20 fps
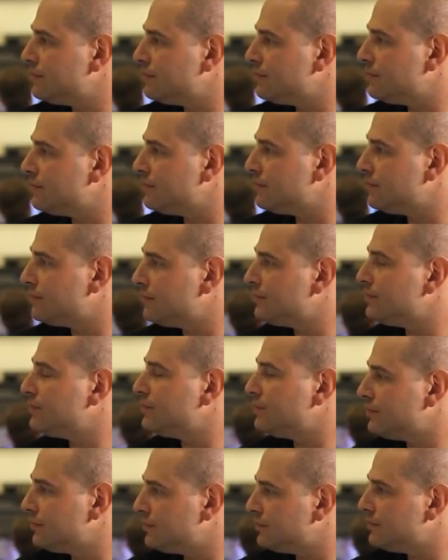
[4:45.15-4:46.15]

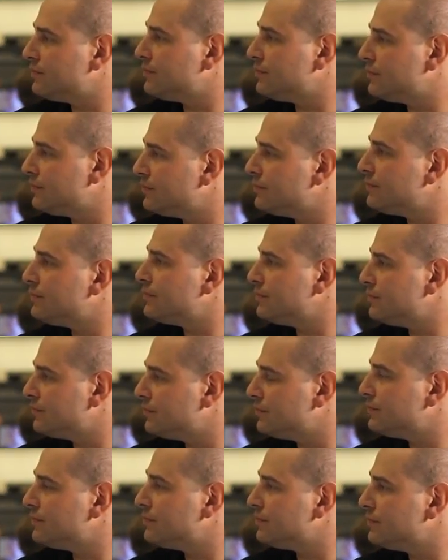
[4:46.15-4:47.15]

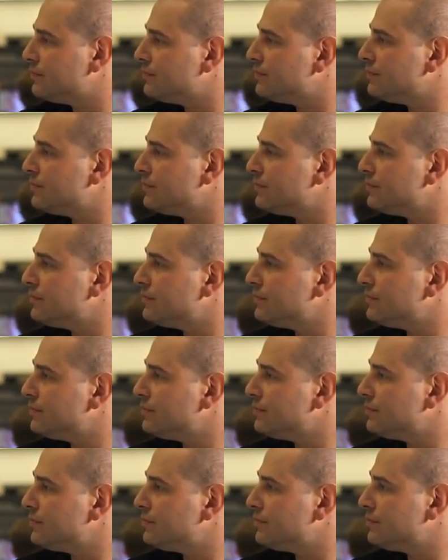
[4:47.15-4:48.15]

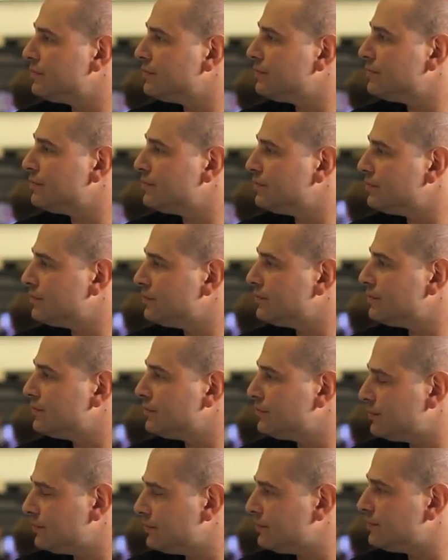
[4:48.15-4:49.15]

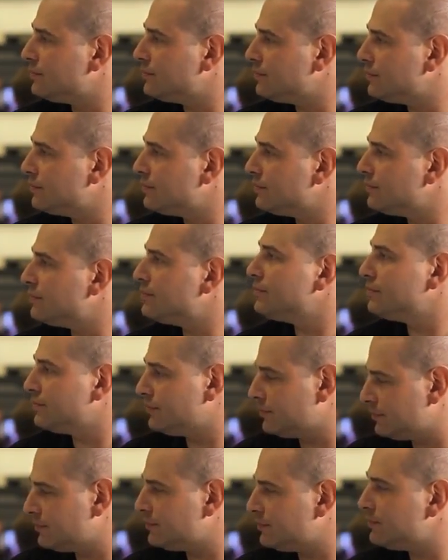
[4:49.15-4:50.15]

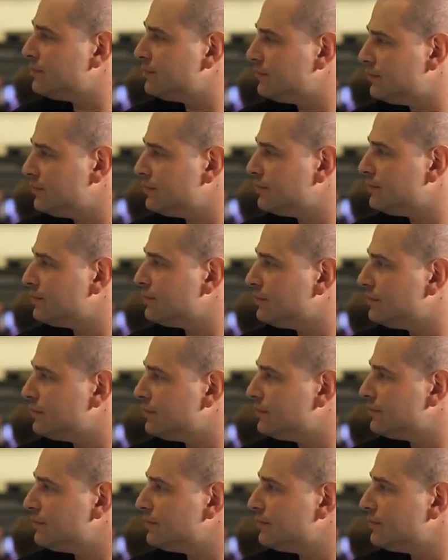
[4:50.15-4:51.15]

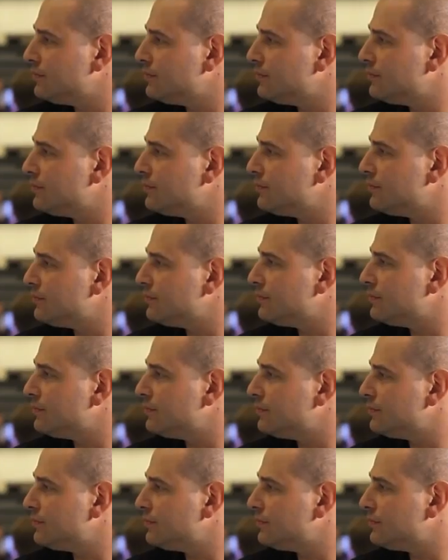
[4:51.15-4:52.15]

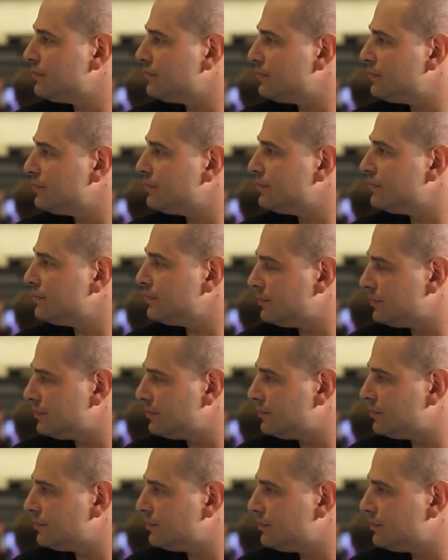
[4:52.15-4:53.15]
No words are spoken by the person on screen.